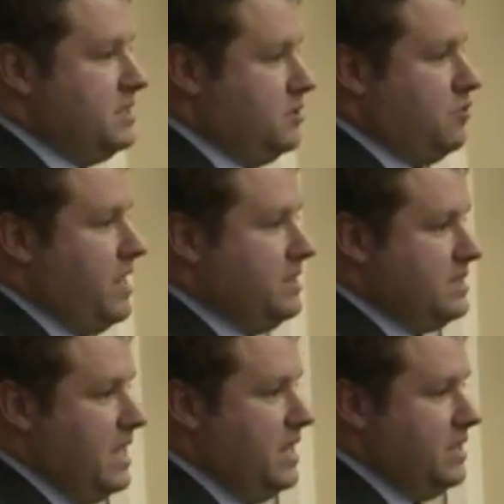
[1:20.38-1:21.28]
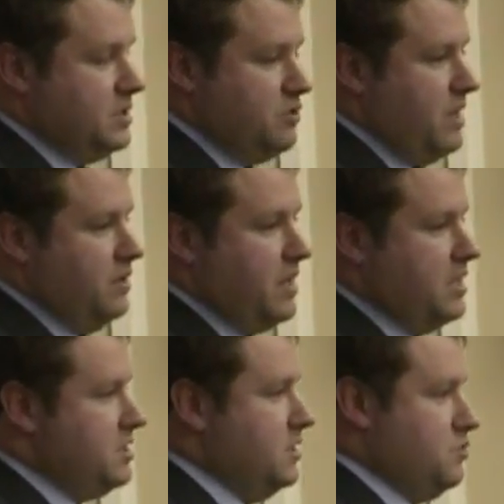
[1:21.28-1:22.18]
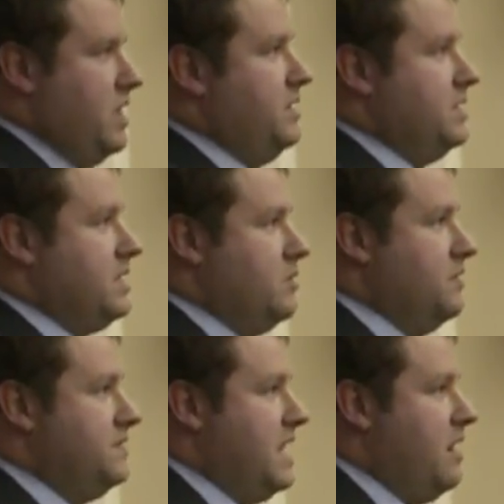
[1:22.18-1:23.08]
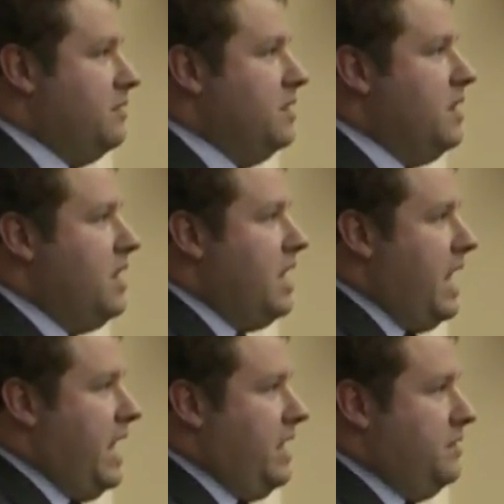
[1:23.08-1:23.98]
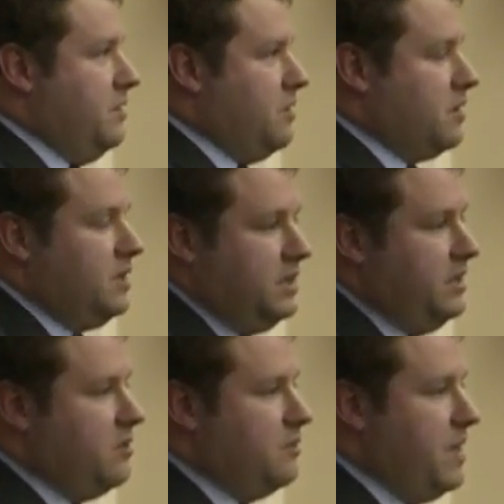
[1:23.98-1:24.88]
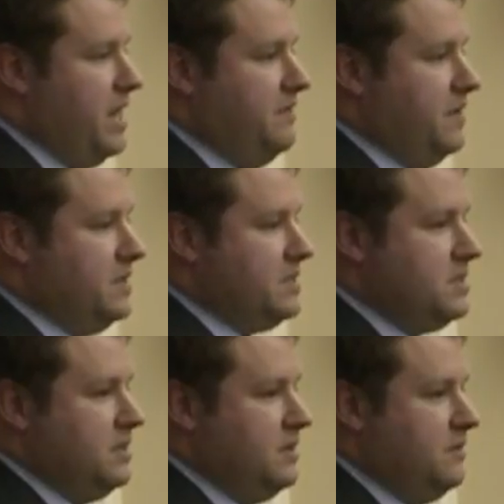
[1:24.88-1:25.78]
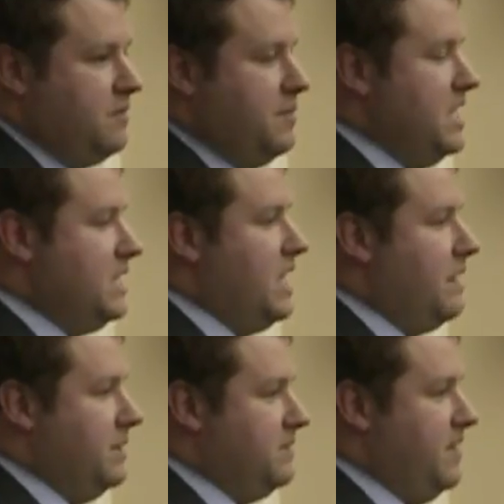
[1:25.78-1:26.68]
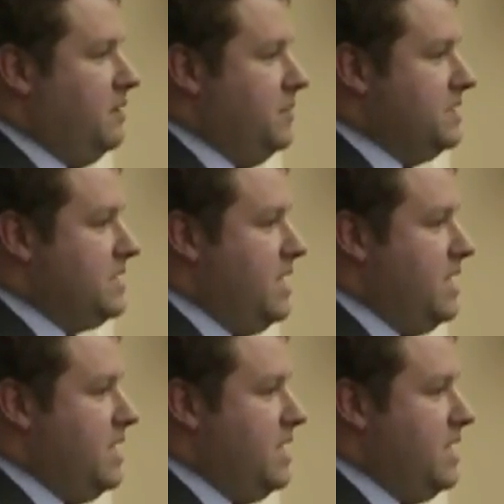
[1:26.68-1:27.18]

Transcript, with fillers: this is a great site. It's a great location. It's right in the center of town. And there are clear benefits from an economic development